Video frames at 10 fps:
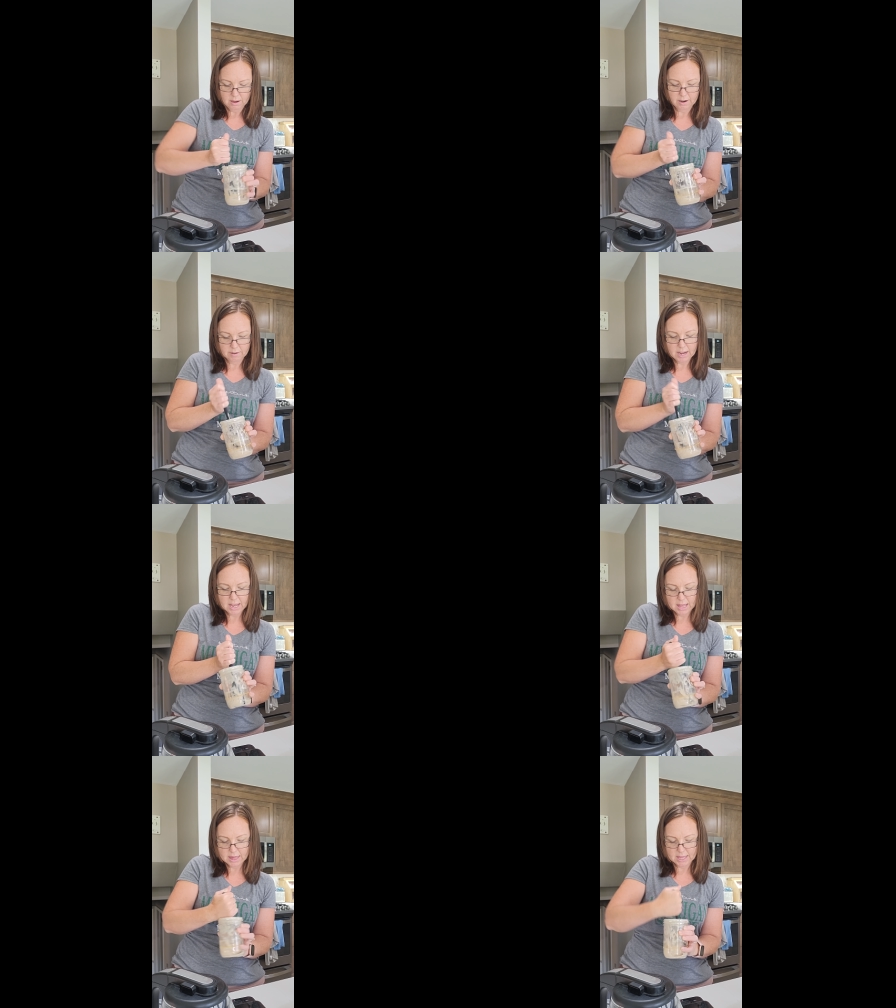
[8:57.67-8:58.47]
All
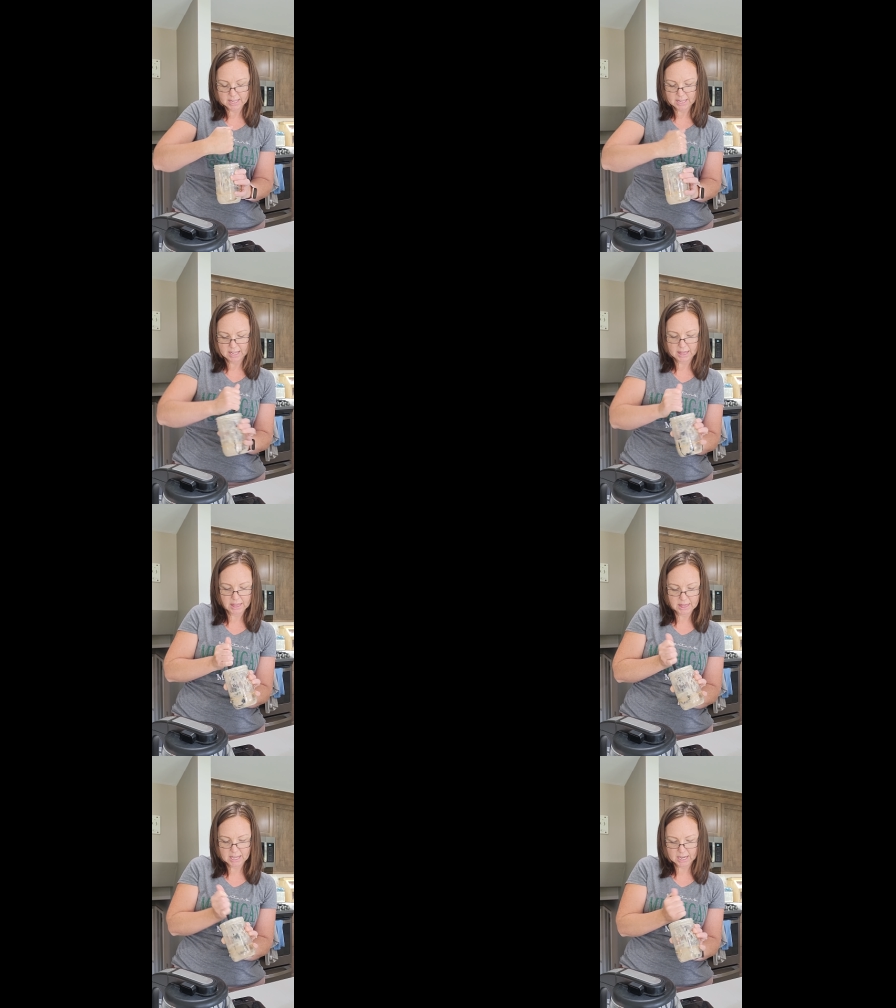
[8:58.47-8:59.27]
right, this is a
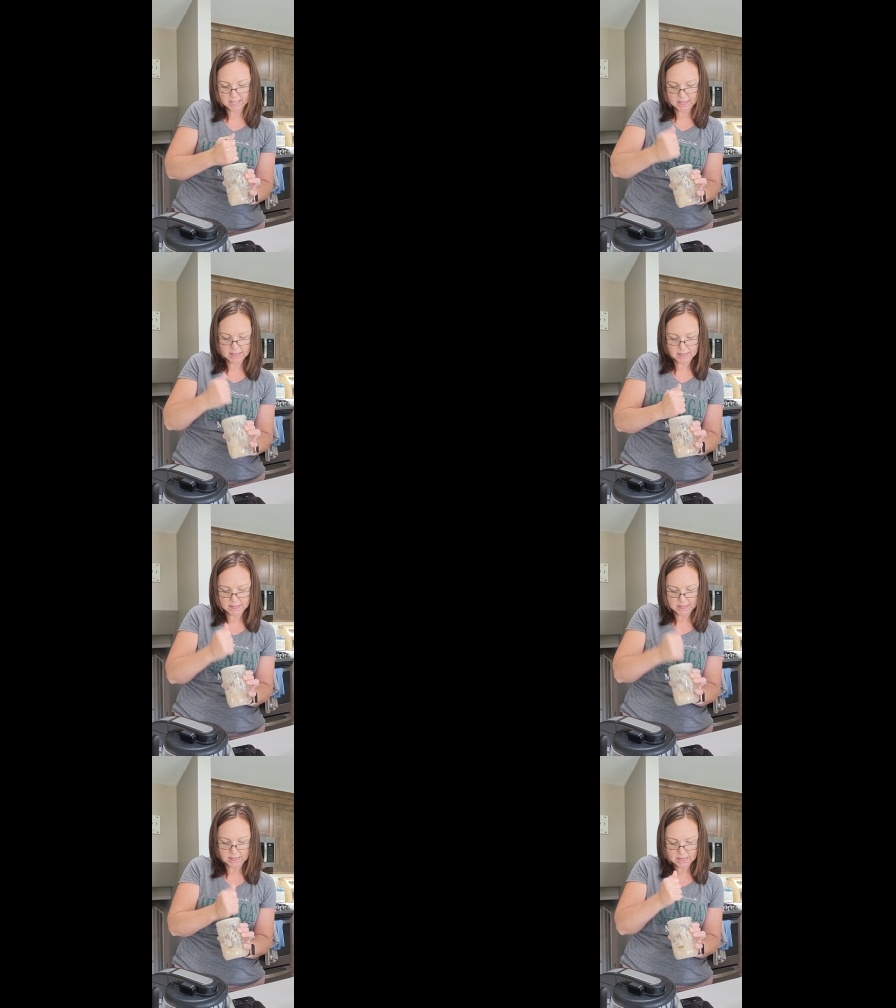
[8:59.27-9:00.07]
thick
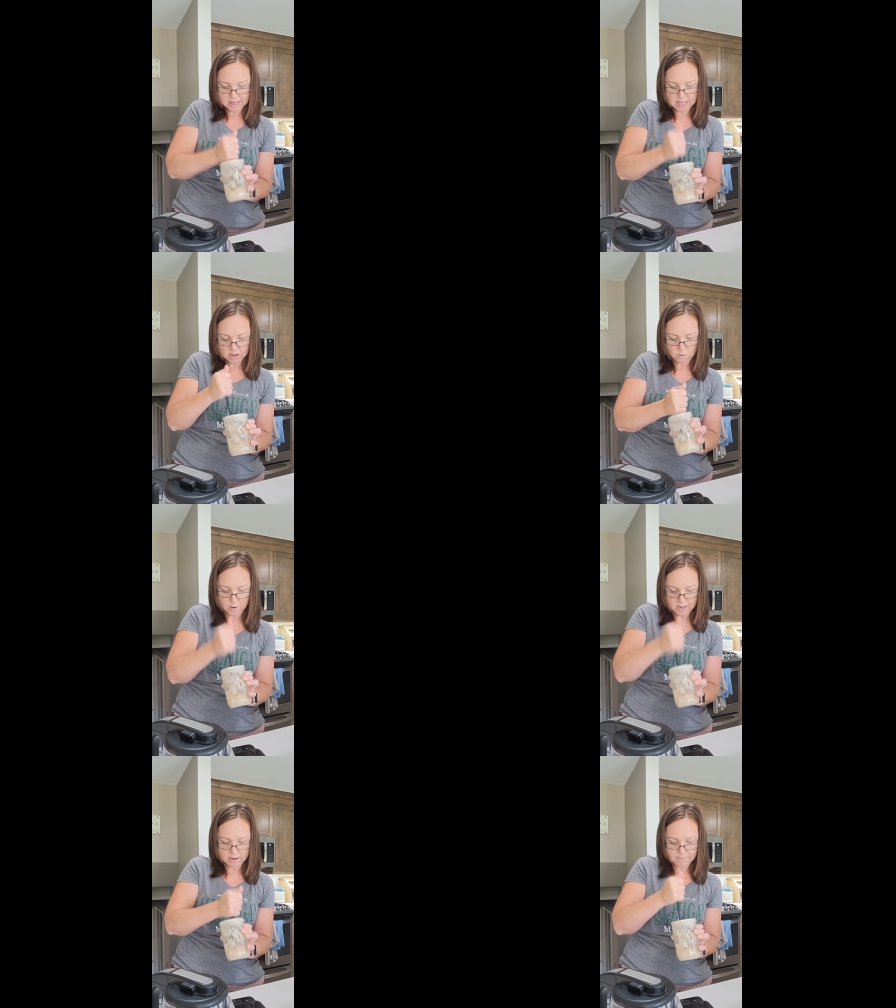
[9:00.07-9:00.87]

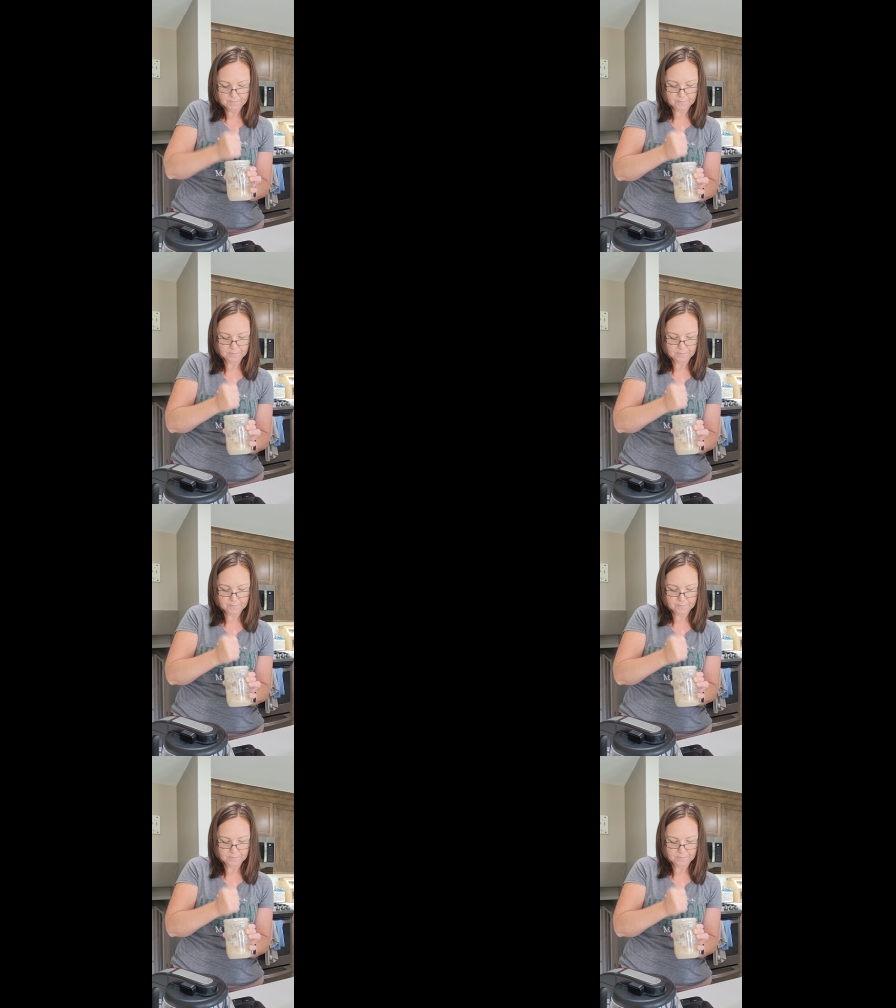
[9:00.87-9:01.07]
one.